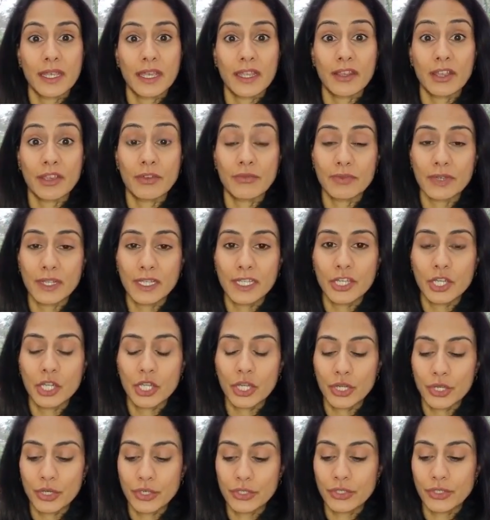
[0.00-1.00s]
And I really
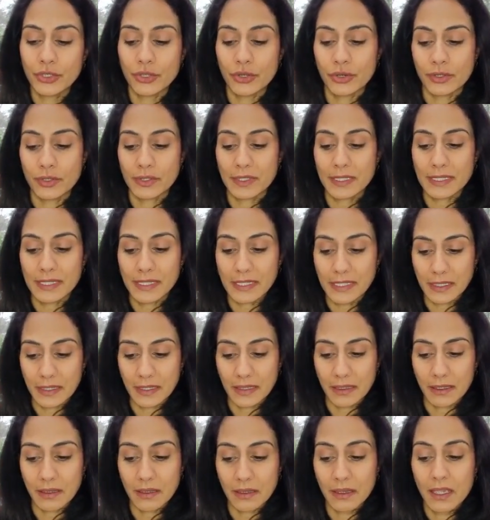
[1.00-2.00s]
could not
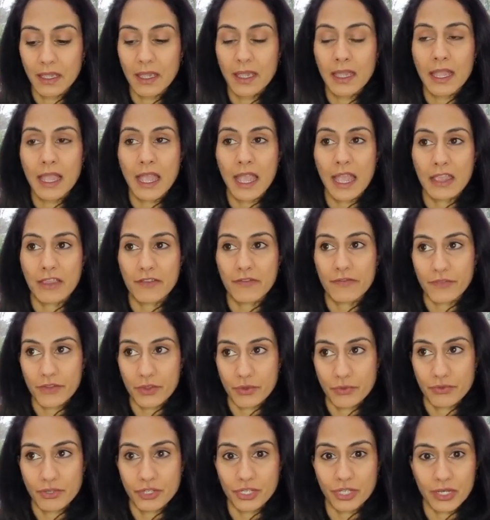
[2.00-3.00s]
see a
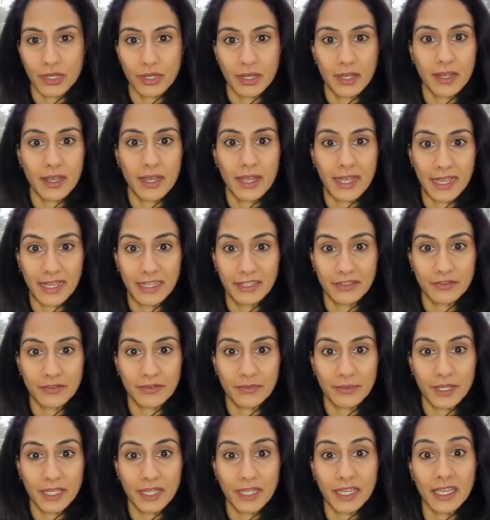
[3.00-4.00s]
future ahead of
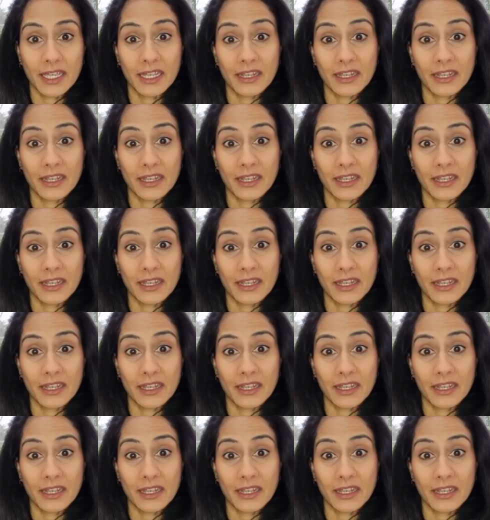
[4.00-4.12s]
me.